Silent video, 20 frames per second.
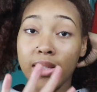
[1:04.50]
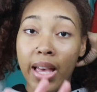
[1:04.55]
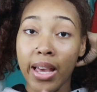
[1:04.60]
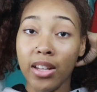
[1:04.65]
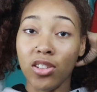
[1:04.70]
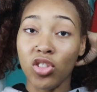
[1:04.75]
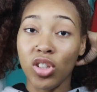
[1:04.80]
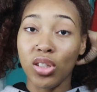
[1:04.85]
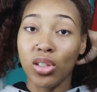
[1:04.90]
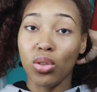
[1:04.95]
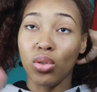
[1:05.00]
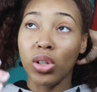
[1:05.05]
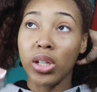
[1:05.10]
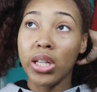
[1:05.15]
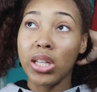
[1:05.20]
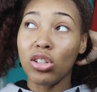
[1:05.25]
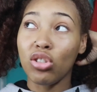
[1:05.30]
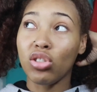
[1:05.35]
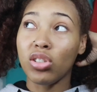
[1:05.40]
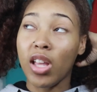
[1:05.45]
sections
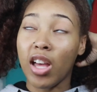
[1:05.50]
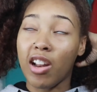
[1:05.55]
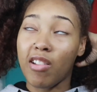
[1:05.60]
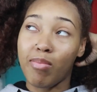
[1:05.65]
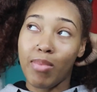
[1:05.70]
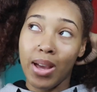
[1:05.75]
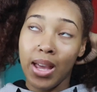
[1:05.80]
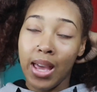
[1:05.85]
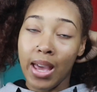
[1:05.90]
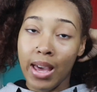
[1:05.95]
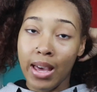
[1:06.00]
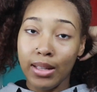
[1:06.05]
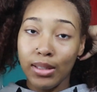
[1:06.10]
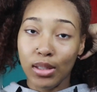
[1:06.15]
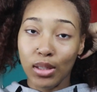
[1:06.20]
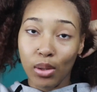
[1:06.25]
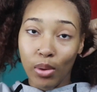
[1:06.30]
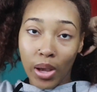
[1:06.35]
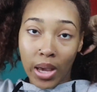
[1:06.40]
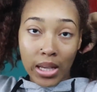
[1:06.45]
on each side of my
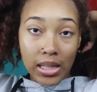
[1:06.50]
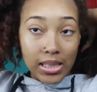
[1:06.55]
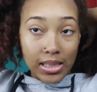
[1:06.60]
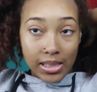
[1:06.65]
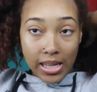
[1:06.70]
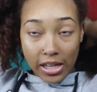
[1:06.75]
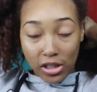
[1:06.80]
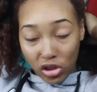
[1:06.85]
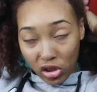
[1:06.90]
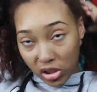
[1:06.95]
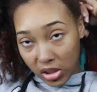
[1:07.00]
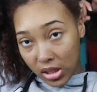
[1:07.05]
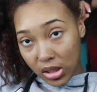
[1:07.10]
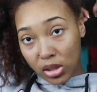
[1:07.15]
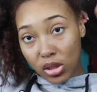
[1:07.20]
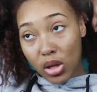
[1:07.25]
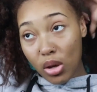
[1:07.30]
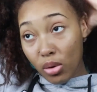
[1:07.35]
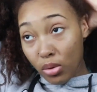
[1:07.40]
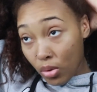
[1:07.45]
head so eight sections
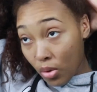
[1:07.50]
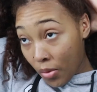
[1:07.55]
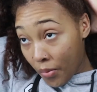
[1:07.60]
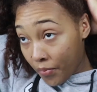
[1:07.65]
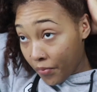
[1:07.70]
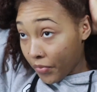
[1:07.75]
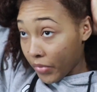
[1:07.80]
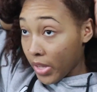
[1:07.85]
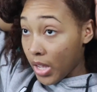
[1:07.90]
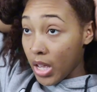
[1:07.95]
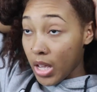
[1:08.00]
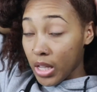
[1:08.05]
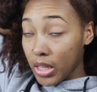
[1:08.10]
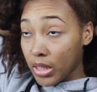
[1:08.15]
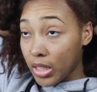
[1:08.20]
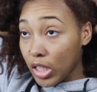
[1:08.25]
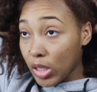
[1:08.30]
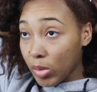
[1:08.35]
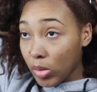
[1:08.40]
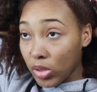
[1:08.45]
in total
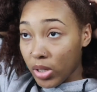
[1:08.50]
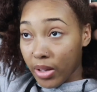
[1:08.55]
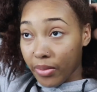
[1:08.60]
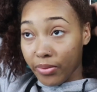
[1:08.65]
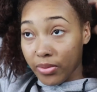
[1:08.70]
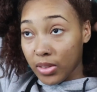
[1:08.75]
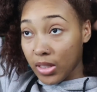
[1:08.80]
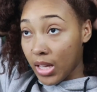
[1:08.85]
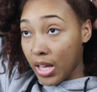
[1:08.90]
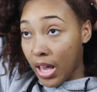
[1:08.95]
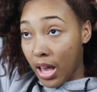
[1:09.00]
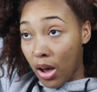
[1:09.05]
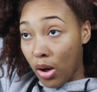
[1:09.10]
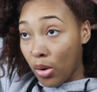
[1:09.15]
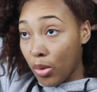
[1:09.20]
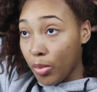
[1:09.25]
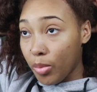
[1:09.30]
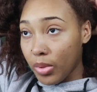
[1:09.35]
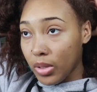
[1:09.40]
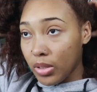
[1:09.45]
this will definitely
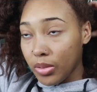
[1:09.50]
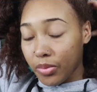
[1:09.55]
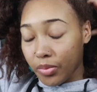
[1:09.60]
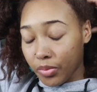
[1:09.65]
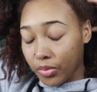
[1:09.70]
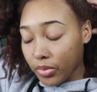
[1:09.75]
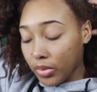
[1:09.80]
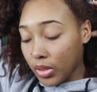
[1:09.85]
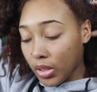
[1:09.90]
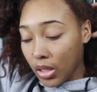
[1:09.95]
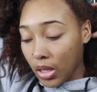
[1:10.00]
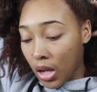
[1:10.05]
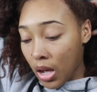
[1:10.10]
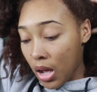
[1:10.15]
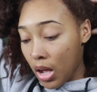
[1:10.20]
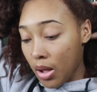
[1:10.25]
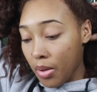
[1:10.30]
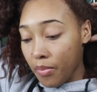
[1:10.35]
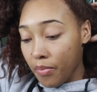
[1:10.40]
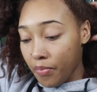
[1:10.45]
help
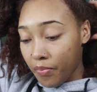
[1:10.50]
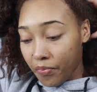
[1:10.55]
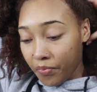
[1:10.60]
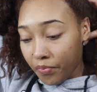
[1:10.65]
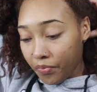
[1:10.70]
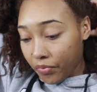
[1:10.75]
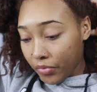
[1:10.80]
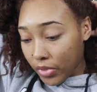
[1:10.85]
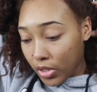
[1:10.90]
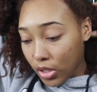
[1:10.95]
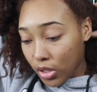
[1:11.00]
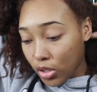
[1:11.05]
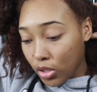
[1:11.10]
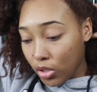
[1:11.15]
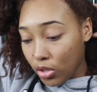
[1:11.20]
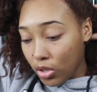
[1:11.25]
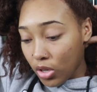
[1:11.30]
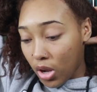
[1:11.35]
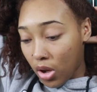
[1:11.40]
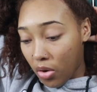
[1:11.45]
um,
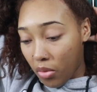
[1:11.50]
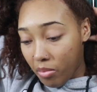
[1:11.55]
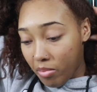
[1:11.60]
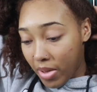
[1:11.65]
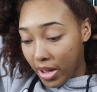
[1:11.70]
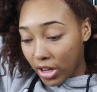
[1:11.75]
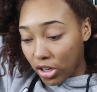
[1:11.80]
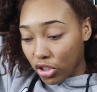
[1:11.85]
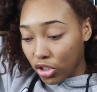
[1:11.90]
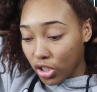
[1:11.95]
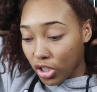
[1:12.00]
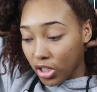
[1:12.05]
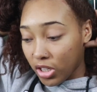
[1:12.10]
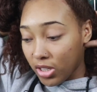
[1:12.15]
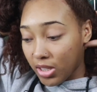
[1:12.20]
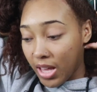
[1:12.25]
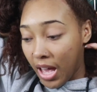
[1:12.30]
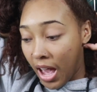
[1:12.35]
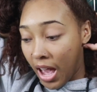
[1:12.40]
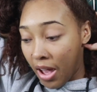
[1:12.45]
you know make
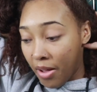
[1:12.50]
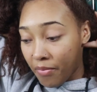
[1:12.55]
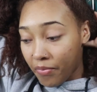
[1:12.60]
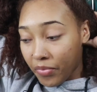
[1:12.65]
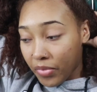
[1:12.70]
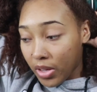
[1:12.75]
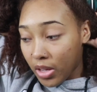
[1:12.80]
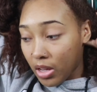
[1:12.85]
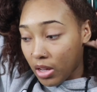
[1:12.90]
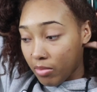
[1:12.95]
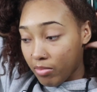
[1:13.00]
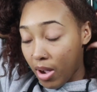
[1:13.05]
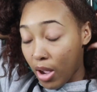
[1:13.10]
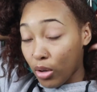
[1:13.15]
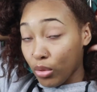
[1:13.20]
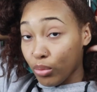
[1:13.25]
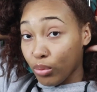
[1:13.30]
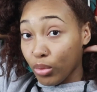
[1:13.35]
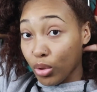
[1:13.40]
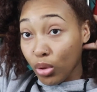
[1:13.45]
sure that
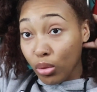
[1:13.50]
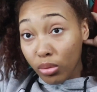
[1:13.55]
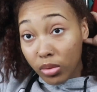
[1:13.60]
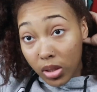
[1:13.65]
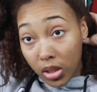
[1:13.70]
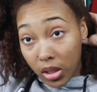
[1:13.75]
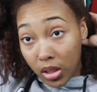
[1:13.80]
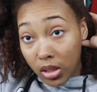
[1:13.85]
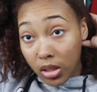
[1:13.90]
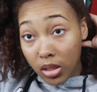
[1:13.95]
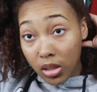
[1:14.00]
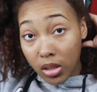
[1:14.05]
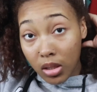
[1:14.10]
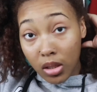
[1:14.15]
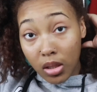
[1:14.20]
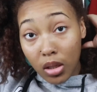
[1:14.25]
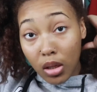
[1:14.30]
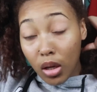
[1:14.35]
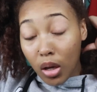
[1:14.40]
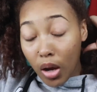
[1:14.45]
my roots
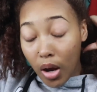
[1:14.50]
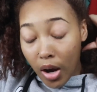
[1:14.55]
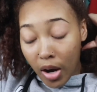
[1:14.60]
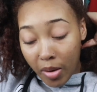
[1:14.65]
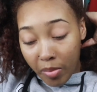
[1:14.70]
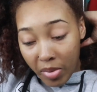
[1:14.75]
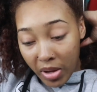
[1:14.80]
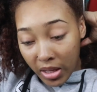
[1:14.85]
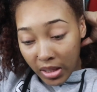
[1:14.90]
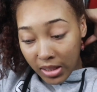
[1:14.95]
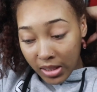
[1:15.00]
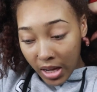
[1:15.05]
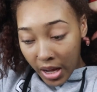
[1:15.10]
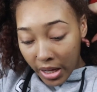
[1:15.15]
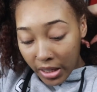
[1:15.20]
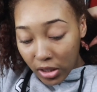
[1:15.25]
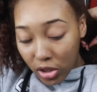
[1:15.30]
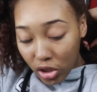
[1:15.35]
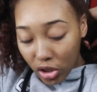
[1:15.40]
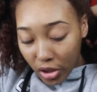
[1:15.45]
are being
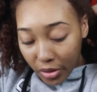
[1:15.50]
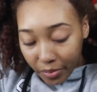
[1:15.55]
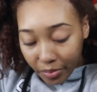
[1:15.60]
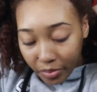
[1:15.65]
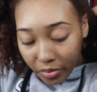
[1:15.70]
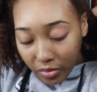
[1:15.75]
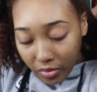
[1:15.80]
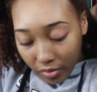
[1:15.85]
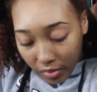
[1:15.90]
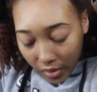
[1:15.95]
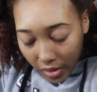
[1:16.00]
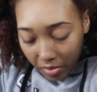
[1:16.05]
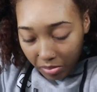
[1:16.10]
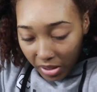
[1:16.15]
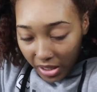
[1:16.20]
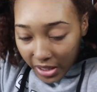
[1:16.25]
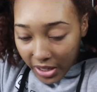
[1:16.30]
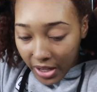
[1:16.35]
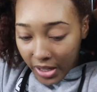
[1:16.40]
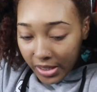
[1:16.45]
touched
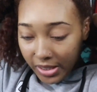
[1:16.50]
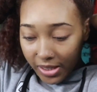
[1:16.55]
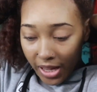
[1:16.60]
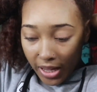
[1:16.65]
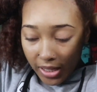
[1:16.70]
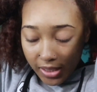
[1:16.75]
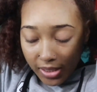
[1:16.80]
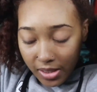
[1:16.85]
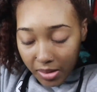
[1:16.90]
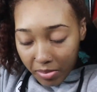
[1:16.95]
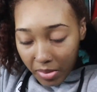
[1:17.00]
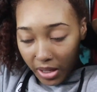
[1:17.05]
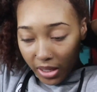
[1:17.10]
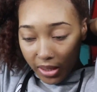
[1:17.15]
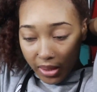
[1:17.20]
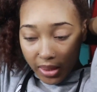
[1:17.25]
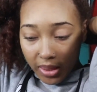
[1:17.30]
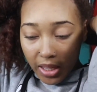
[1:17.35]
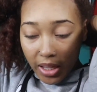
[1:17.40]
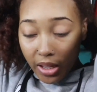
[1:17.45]
because that's the
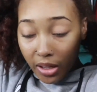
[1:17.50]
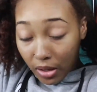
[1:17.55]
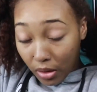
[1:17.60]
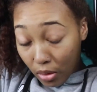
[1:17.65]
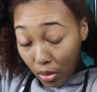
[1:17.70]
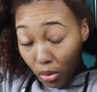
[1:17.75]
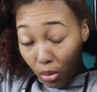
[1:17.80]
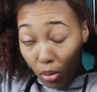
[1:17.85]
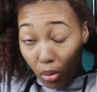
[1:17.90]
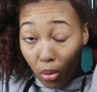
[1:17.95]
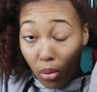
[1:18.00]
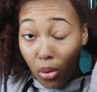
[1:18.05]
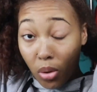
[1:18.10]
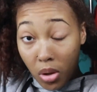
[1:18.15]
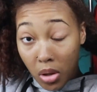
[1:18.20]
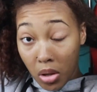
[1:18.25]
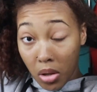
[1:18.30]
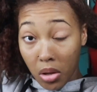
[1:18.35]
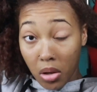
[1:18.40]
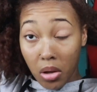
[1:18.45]
main thing who
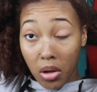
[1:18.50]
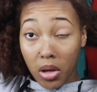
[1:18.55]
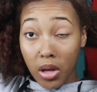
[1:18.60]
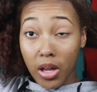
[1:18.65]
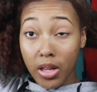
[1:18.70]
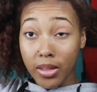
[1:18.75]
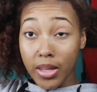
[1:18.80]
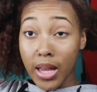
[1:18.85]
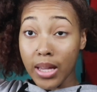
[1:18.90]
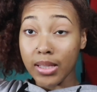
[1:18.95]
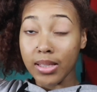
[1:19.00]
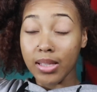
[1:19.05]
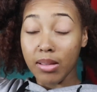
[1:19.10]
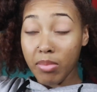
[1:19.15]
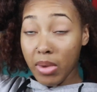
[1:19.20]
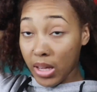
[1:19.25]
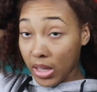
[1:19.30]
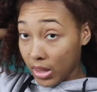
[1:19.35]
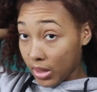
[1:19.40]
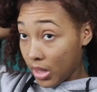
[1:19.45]
that's
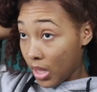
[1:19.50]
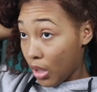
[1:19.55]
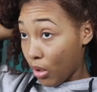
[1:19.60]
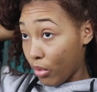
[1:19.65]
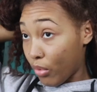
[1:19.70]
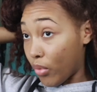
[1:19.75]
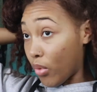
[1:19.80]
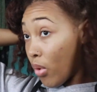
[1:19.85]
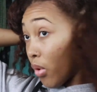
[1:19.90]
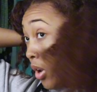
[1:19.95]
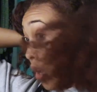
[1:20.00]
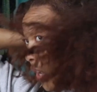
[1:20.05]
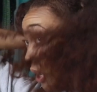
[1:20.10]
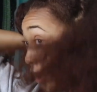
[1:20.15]
the main thing for